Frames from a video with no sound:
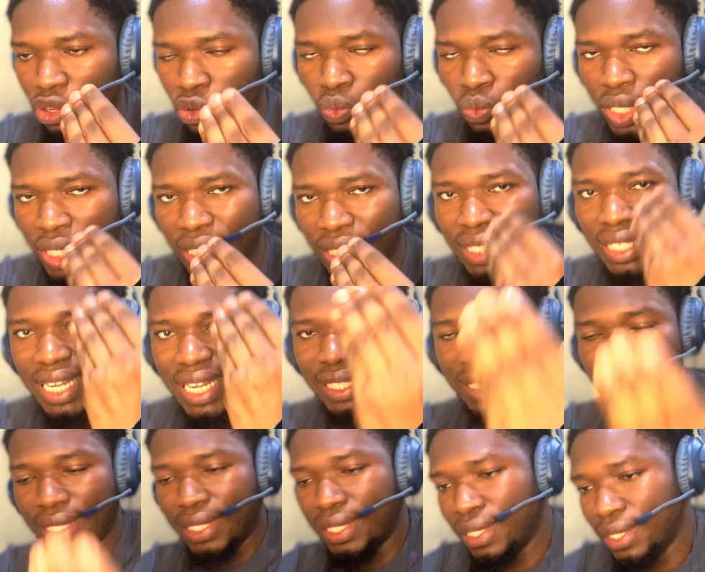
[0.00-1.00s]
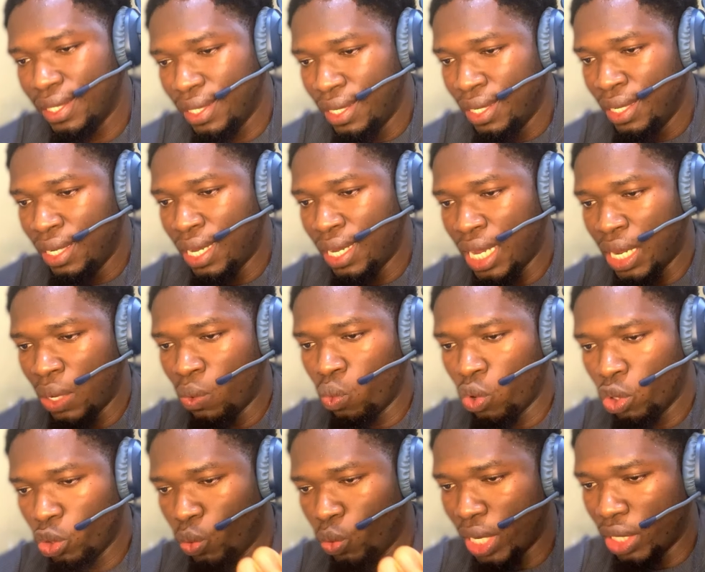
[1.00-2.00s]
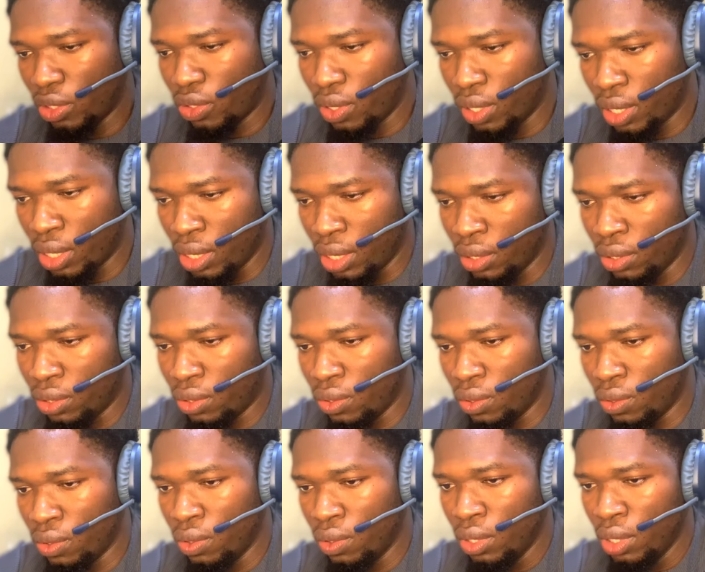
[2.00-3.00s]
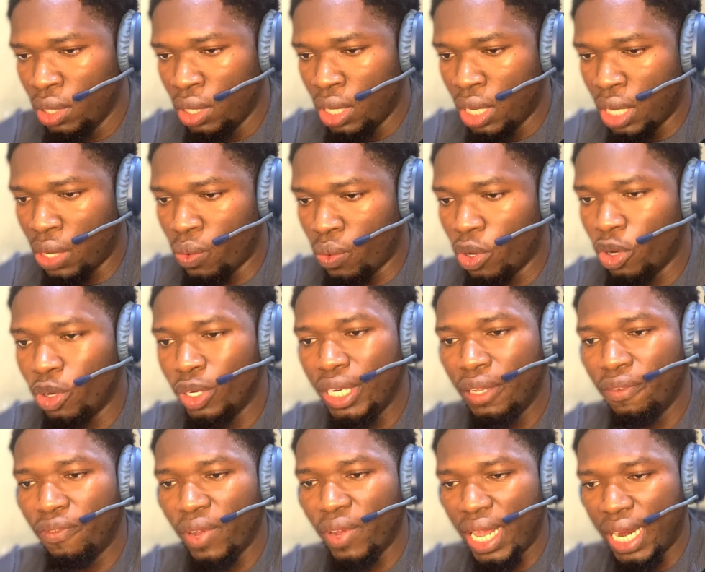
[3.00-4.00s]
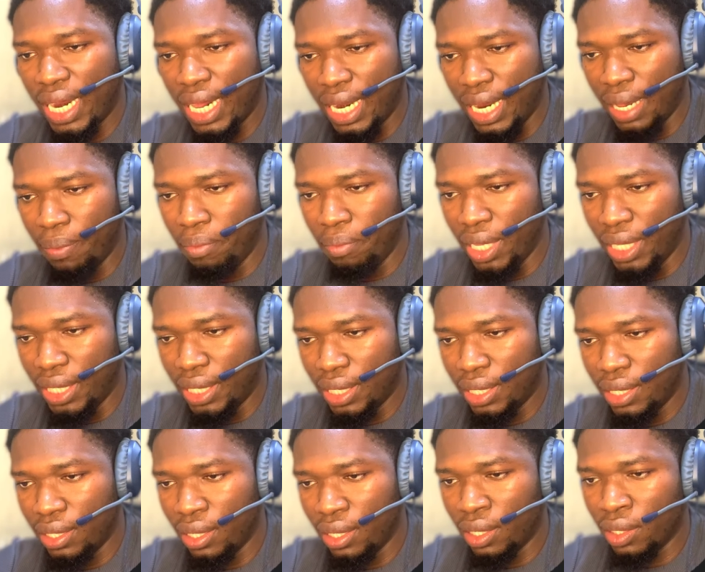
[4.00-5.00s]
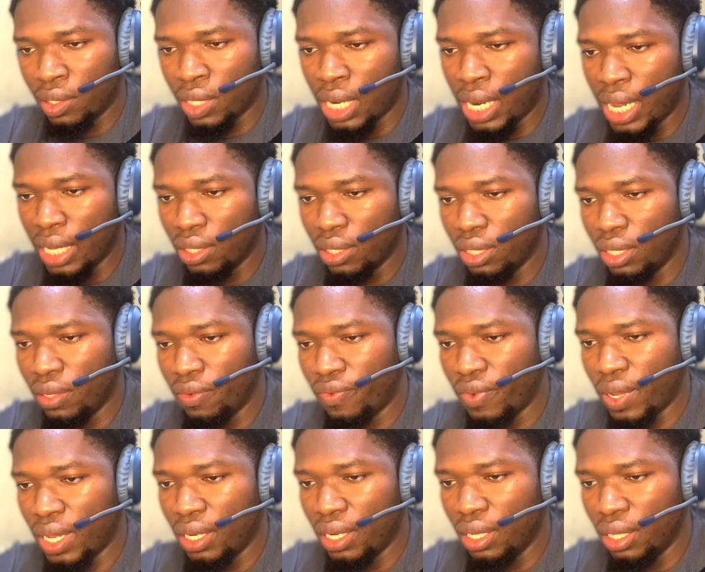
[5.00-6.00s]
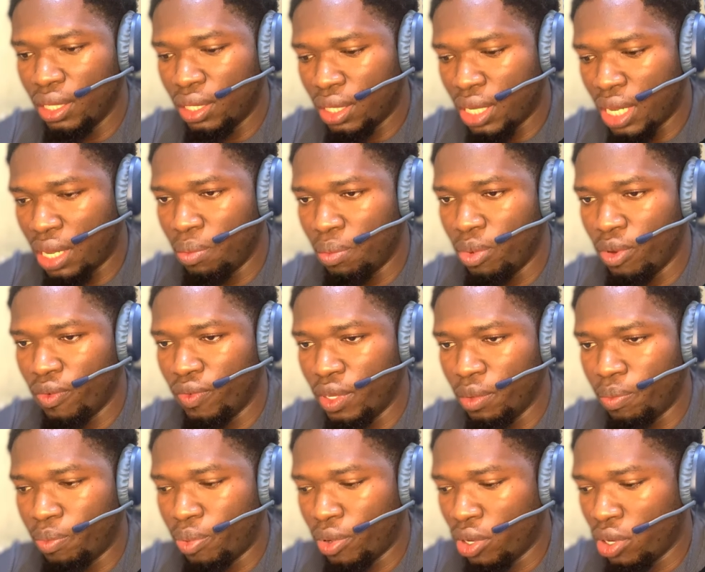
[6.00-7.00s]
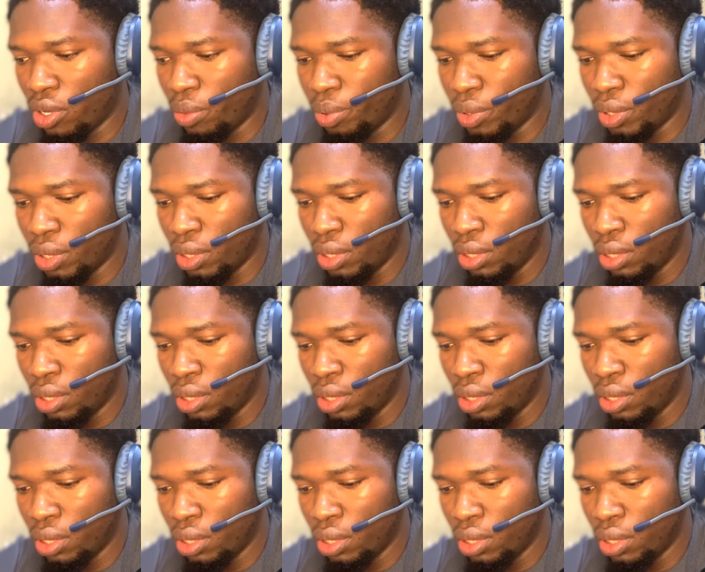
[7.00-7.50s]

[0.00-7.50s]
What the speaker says: We set what we are toggling. So I want to define an emit. So I like to define it above the props.